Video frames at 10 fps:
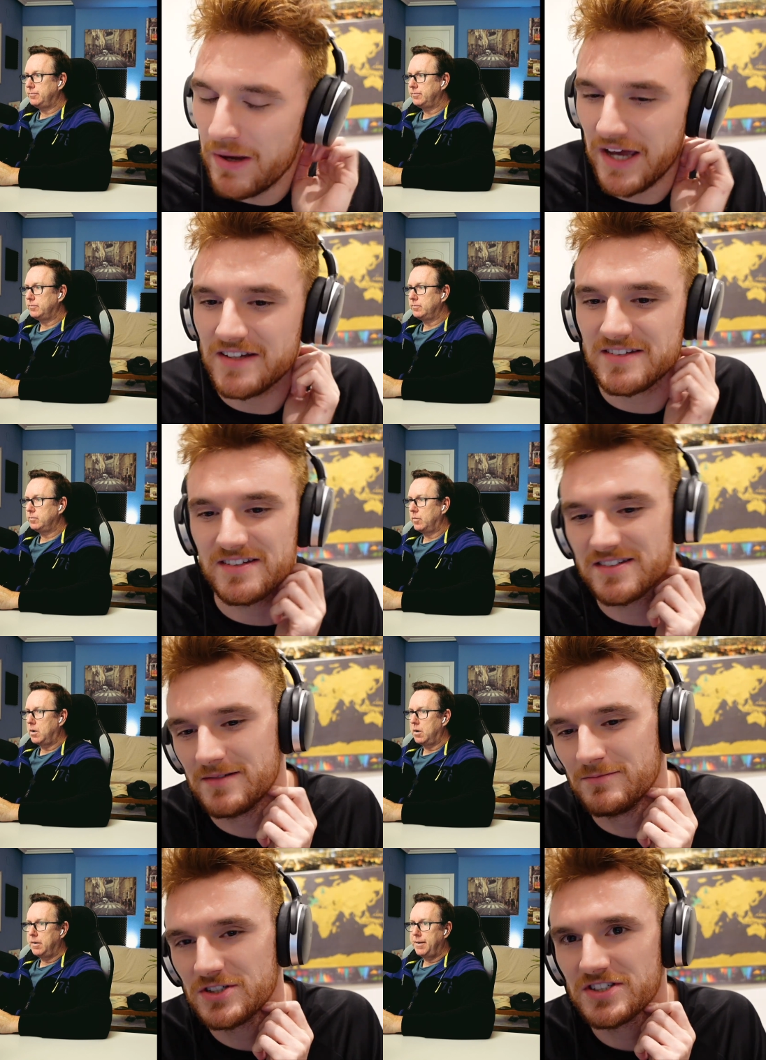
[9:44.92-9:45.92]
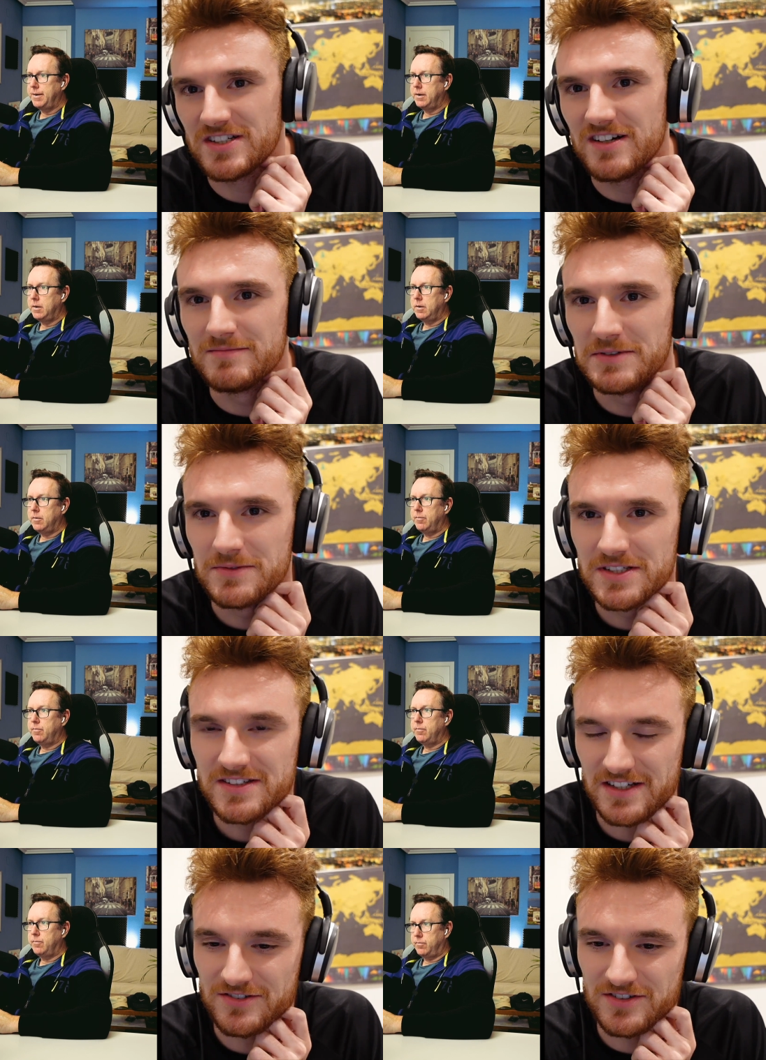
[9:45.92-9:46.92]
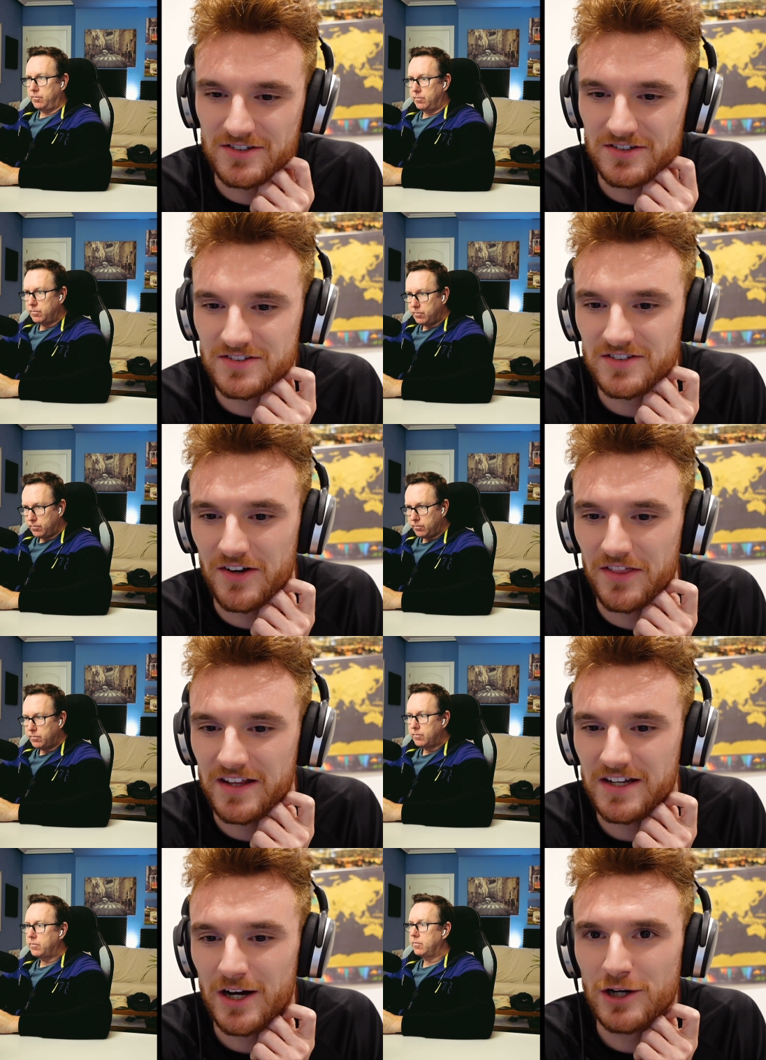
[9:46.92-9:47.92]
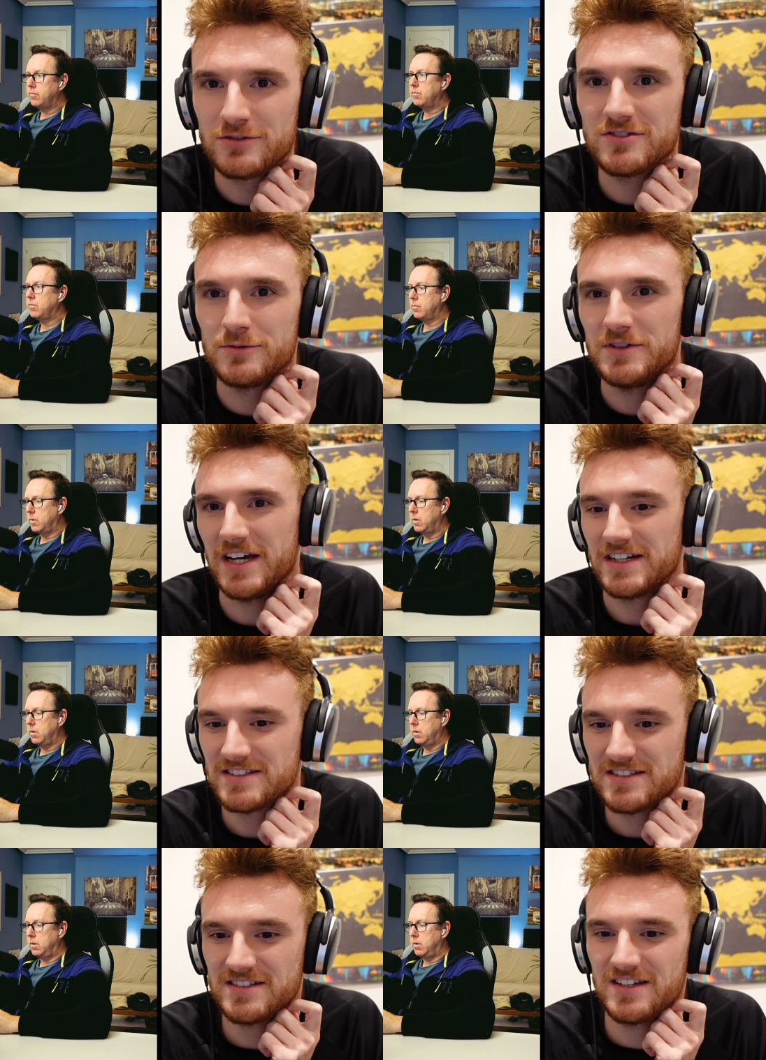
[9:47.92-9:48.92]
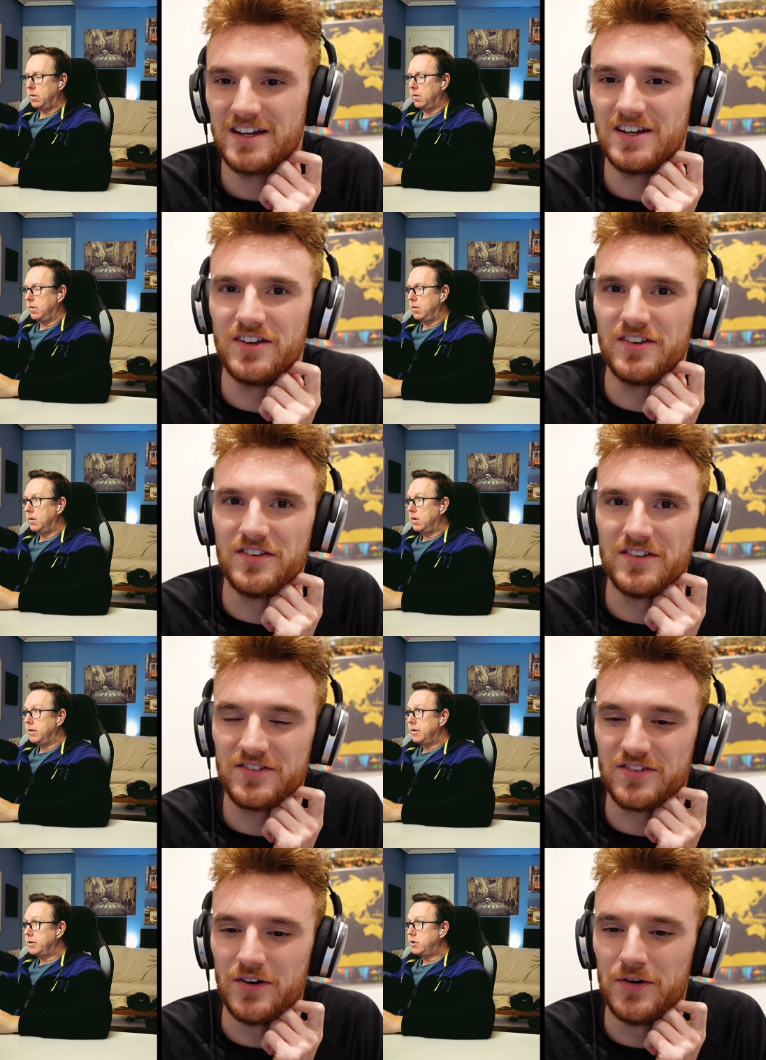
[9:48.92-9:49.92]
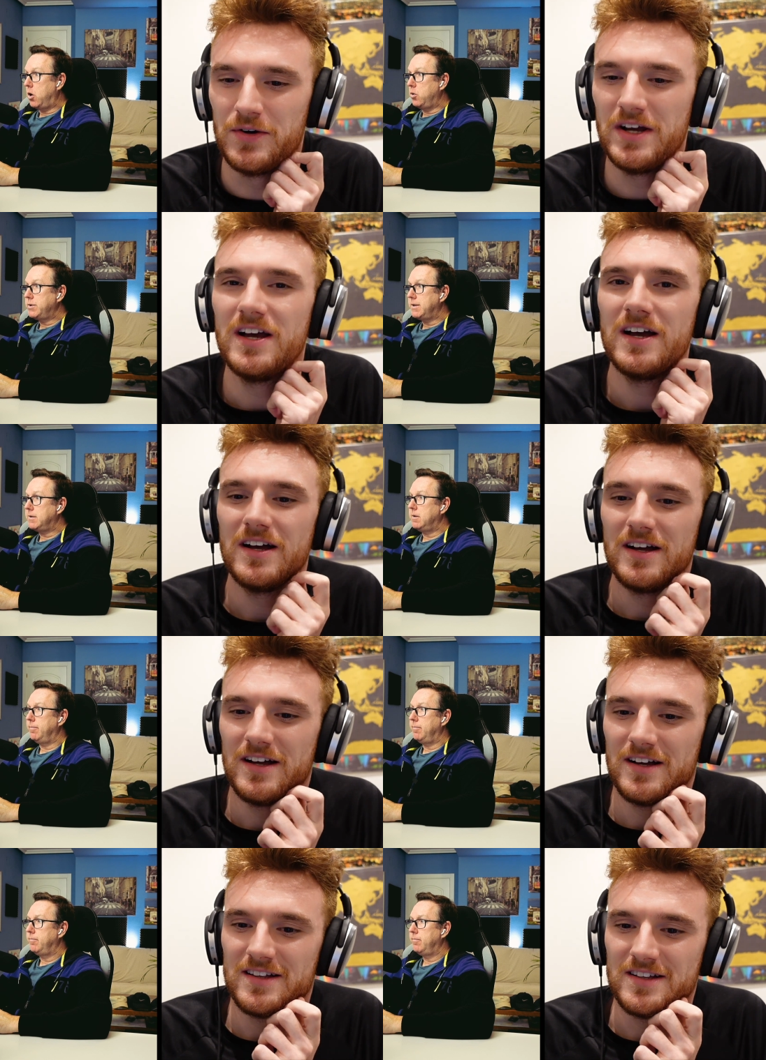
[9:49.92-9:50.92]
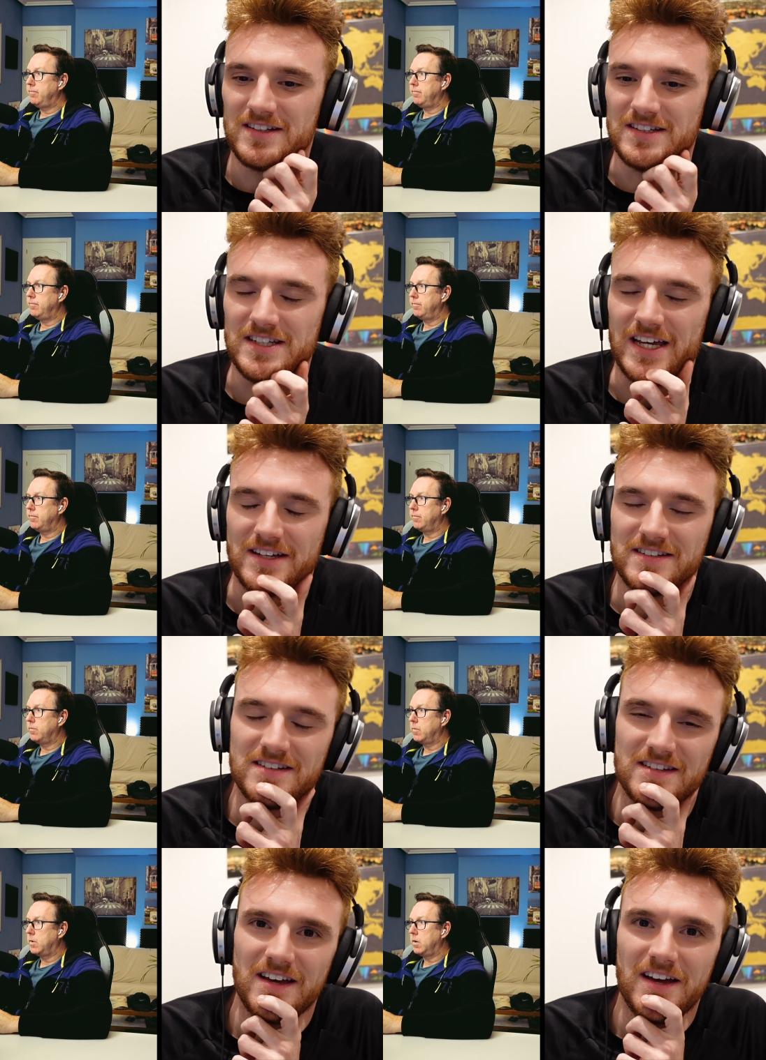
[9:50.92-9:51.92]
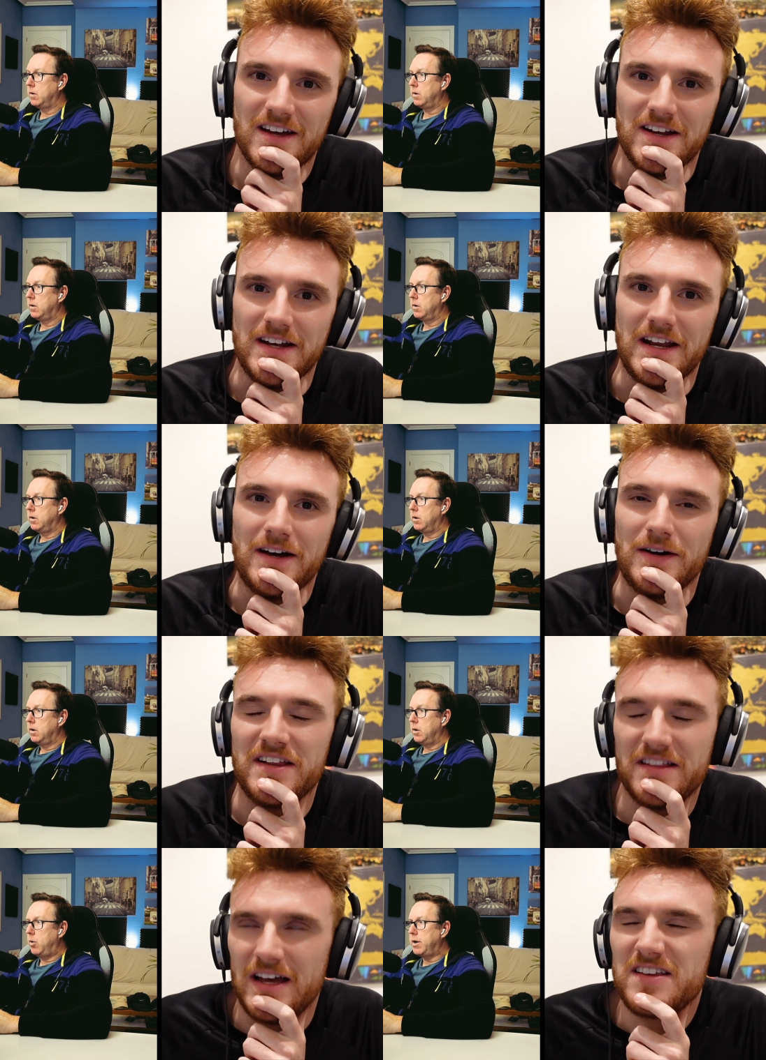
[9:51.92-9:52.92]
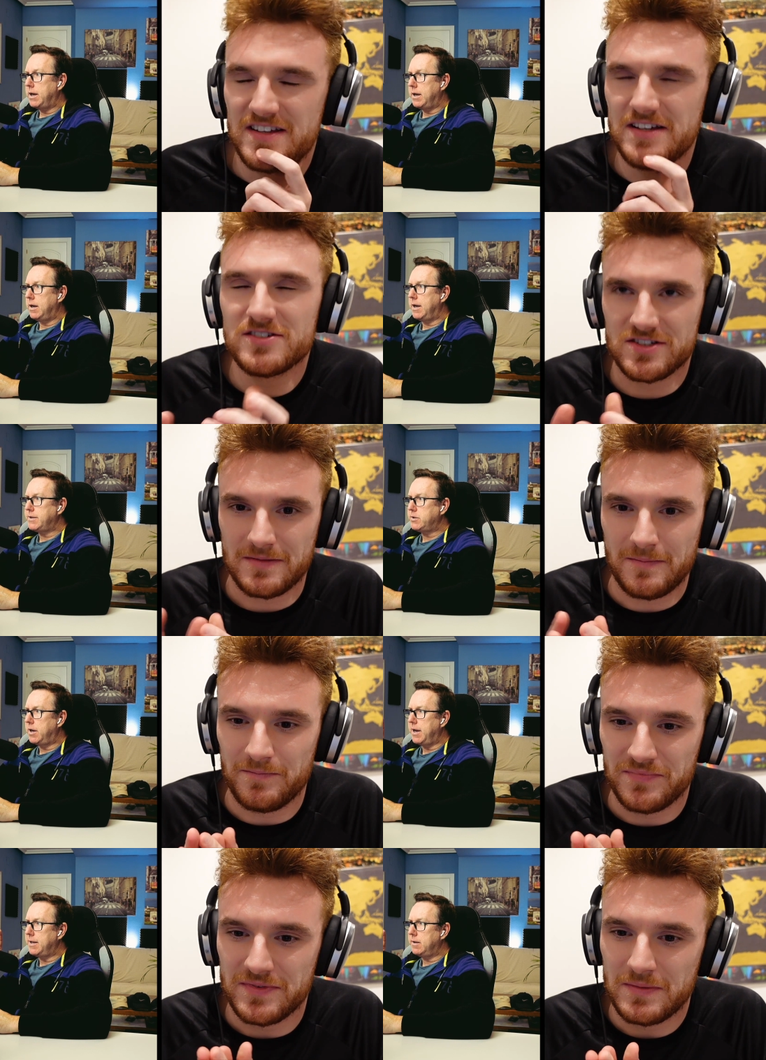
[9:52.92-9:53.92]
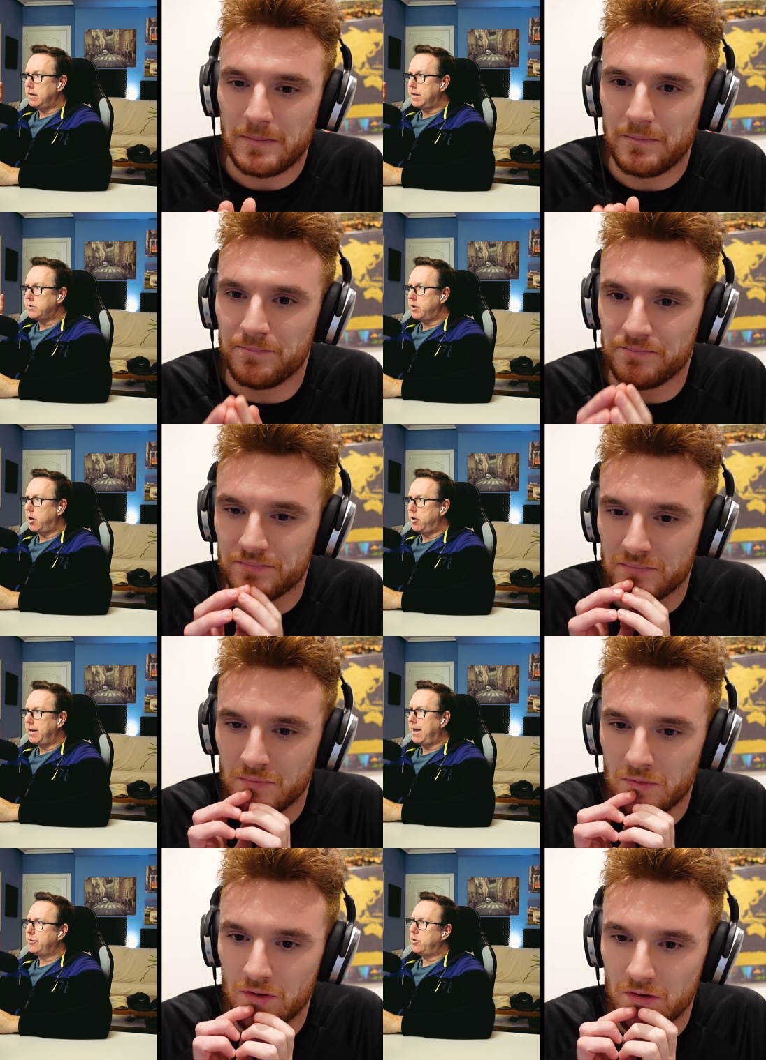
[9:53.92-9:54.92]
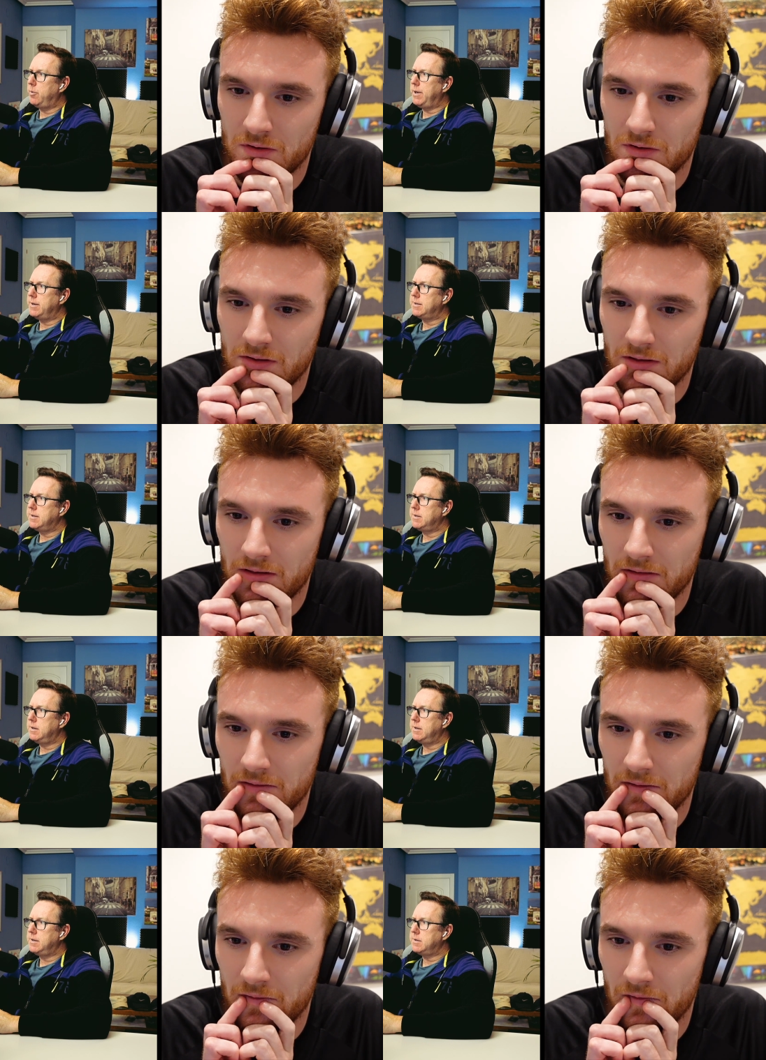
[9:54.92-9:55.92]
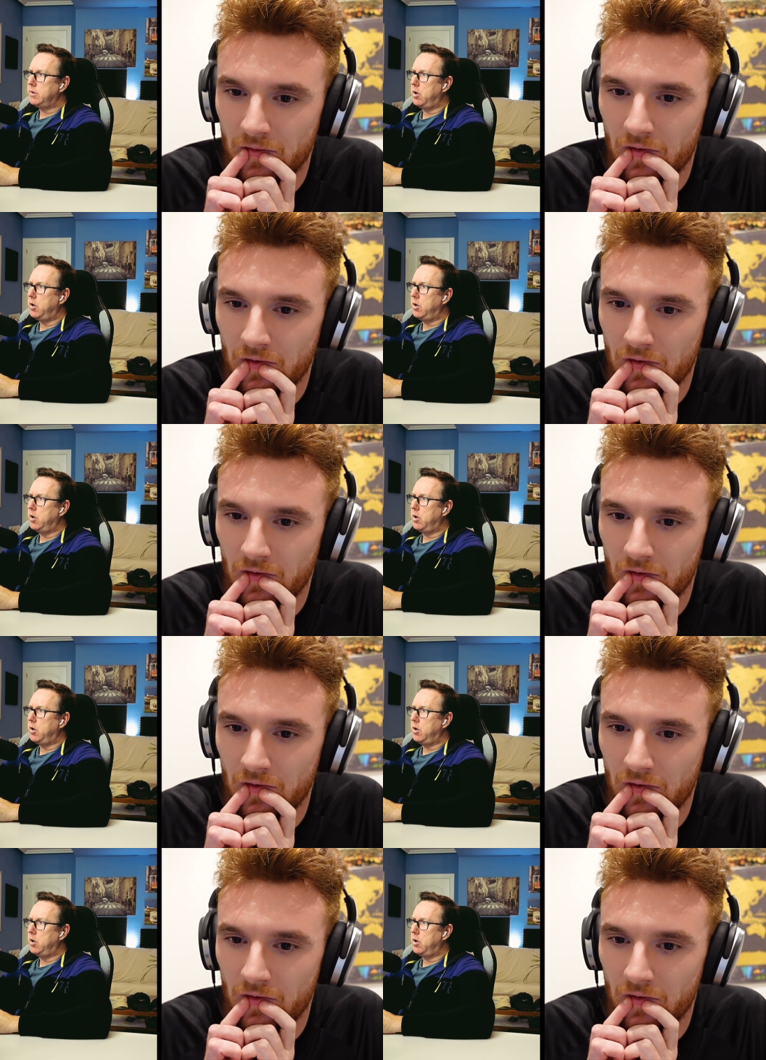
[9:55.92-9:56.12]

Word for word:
Speaker 1: pay system which the government wants to introduce on the autovias. So the toll
Speaker 2: system. Yes. Now I, th- I think it's, the it, it's not only autovías, is it? Is it